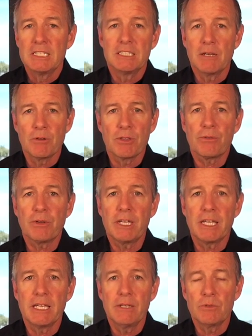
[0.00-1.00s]
Number
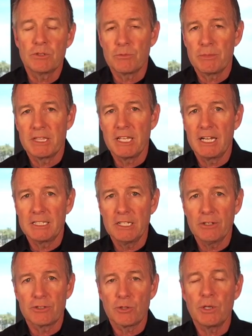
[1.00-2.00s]
three, which would be the
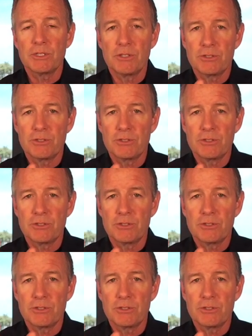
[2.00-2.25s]
ideal, it's going to